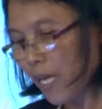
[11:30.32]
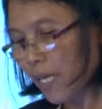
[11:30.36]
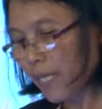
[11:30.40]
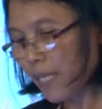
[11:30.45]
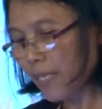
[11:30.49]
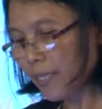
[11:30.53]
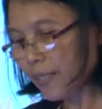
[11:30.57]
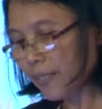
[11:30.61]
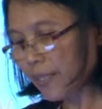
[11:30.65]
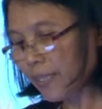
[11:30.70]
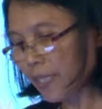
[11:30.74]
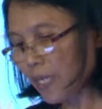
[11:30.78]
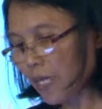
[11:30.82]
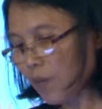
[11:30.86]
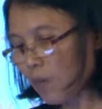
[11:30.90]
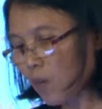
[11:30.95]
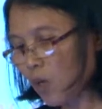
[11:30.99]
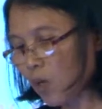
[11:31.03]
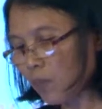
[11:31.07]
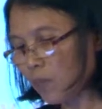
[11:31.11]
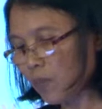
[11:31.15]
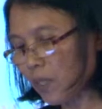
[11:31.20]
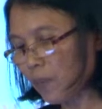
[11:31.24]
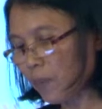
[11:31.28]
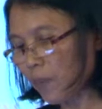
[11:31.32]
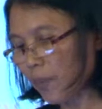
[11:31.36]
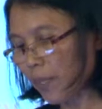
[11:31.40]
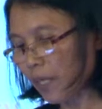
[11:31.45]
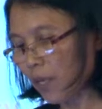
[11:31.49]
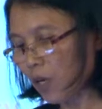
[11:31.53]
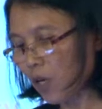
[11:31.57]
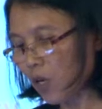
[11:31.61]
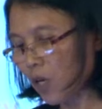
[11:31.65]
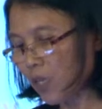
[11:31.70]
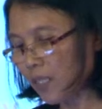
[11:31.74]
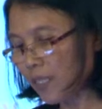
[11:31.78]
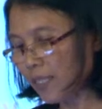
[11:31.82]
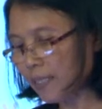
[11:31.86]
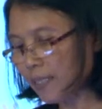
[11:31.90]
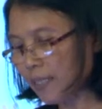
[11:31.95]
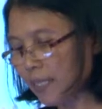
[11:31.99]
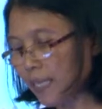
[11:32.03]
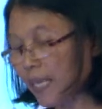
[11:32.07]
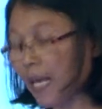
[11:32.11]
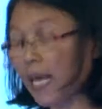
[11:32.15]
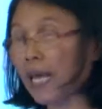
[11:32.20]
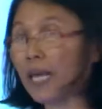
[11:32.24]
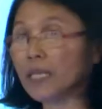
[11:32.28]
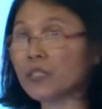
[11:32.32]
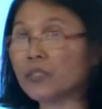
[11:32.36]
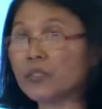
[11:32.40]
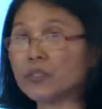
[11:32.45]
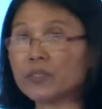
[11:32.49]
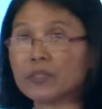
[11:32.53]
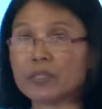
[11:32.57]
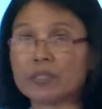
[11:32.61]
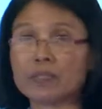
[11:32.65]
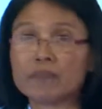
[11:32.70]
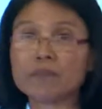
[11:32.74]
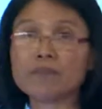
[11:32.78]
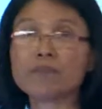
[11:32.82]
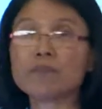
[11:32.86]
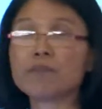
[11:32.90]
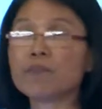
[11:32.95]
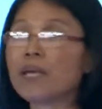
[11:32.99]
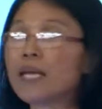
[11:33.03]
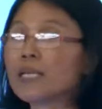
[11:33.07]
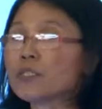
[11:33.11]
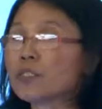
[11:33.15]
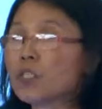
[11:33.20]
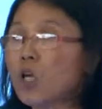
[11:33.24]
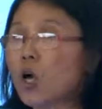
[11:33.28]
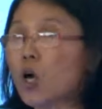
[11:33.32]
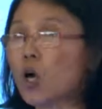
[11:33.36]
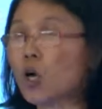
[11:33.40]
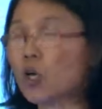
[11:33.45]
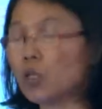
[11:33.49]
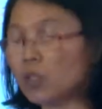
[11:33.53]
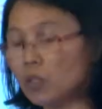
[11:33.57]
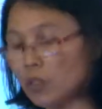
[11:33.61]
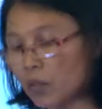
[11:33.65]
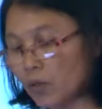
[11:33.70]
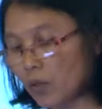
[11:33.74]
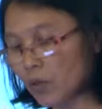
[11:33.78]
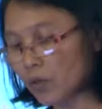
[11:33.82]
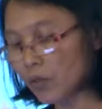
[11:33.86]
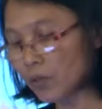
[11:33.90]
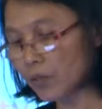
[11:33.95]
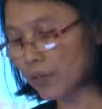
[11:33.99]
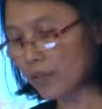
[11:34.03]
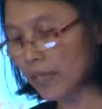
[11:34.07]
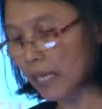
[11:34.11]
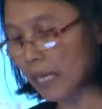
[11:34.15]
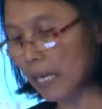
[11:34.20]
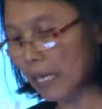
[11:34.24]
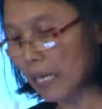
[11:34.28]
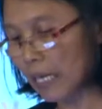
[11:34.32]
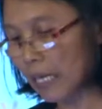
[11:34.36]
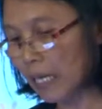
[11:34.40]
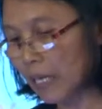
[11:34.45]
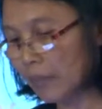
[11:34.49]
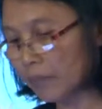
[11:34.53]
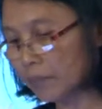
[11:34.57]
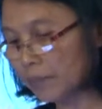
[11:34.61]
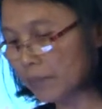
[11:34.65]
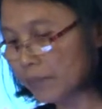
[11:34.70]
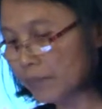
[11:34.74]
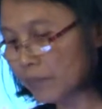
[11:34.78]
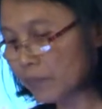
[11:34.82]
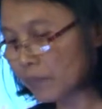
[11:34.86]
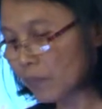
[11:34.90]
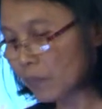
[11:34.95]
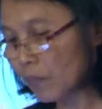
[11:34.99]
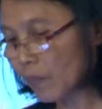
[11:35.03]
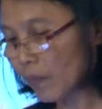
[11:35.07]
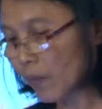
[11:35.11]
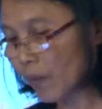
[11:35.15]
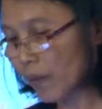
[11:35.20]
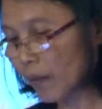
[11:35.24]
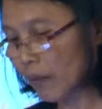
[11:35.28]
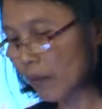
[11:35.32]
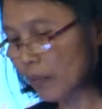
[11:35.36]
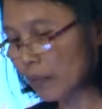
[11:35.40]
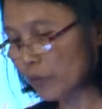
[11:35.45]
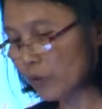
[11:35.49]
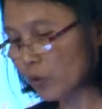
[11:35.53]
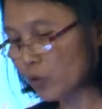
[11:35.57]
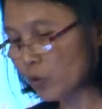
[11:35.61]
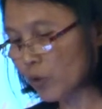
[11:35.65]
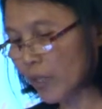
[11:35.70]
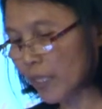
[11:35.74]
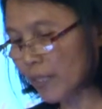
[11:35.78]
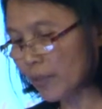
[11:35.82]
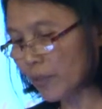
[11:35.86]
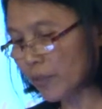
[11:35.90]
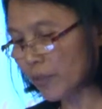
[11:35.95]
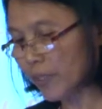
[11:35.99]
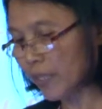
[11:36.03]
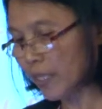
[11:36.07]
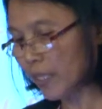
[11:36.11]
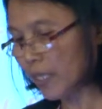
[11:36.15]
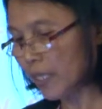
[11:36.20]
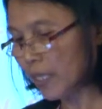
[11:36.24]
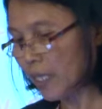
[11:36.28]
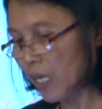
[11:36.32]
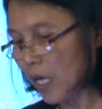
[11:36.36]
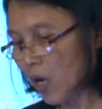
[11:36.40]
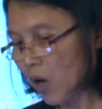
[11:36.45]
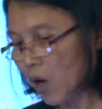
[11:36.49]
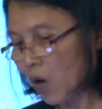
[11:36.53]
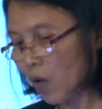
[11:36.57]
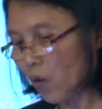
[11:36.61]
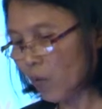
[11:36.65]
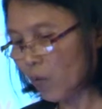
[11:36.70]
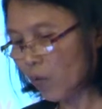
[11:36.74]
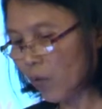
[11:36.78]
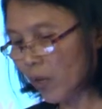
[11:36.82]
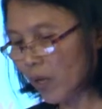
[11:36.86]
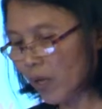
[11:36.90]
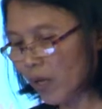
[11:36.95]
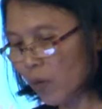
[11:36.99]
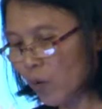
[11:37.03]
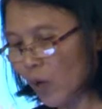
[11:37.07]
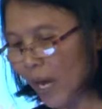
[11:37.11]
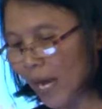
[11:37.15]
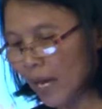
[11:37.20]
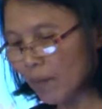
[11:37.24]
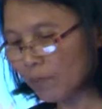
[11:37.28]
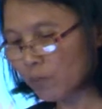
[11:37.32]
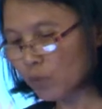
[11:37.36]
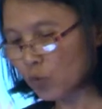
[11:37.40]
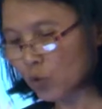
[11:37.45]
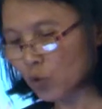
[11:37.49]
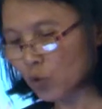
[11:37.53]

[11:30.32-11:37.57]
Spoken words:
In terms of the priority action, based on those strategy, we have